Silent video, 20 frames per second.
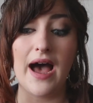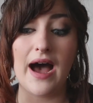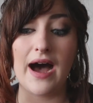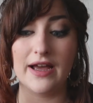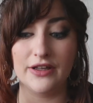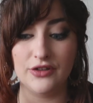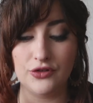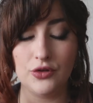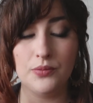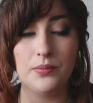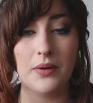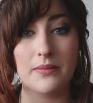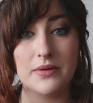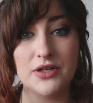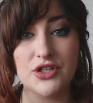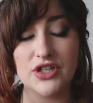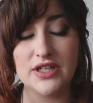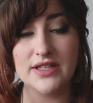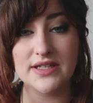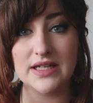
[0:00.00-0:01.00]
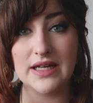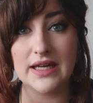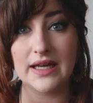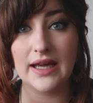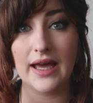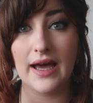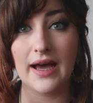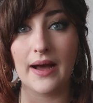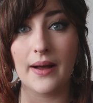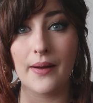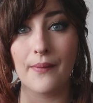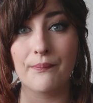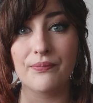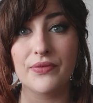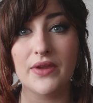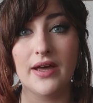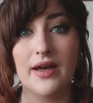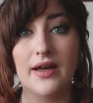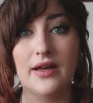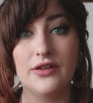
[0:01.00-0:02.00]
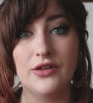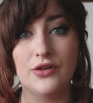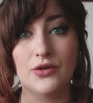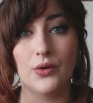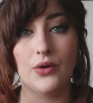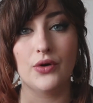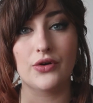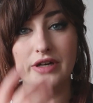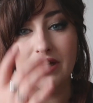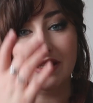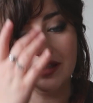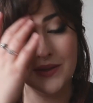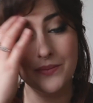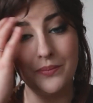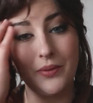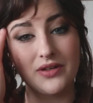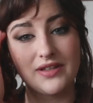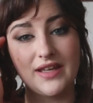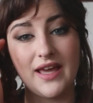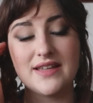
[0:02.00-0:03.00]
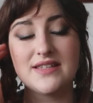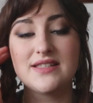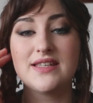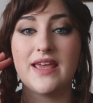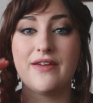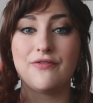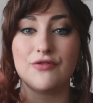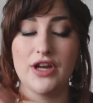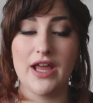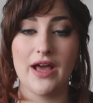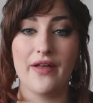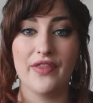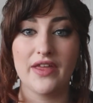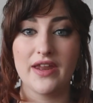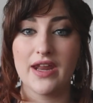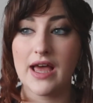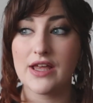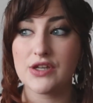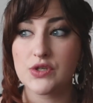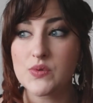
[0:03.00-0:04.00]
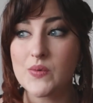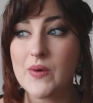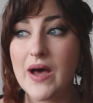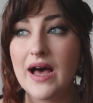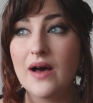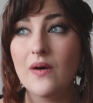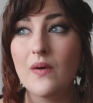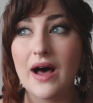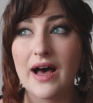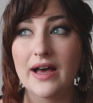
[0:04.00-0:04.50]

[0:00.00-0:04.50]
I do publish a knitting you know, oriented podcast every now and then as well.